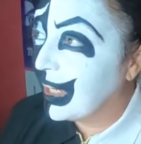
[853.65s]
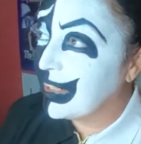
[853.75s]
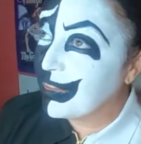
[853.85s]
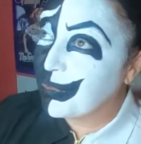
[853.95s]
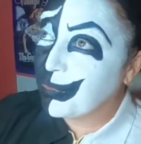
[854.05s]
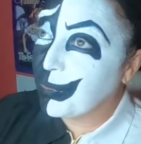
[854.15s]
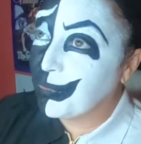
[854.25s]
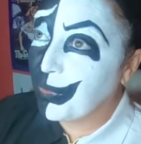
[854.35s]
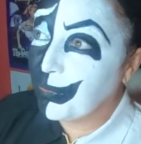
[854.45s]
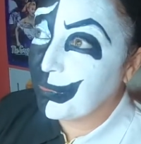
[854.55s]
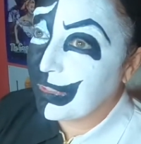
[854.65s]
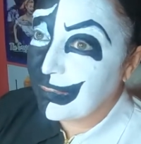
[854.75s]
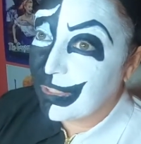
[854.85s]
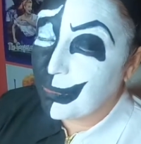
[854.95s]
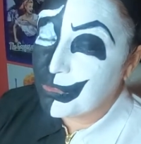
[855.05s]
And this was before we were
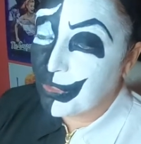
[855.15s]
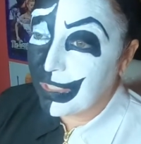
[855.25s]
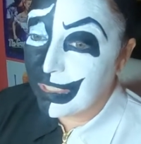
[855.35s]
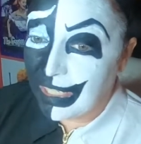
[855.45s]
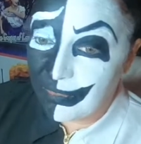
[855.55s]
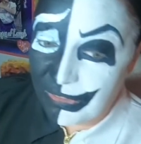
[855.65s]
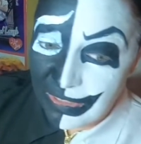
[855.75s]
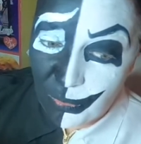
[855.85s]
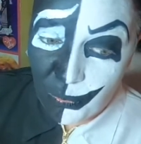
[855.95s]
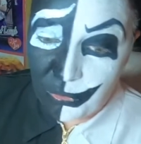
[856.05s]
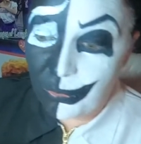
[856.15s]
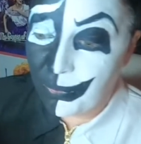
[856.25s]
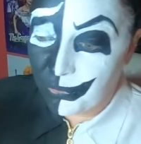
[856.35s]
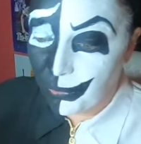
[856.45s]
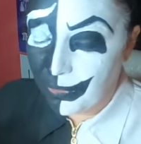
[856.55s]
leaving. I was trying to get everything ordered
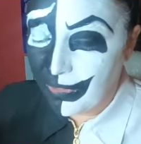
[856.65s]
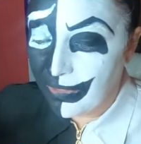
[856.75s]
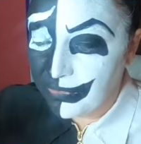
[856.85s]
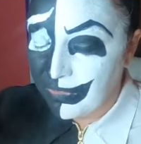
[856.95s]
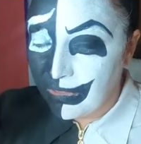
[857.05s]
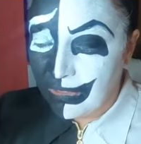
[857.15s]
before we left.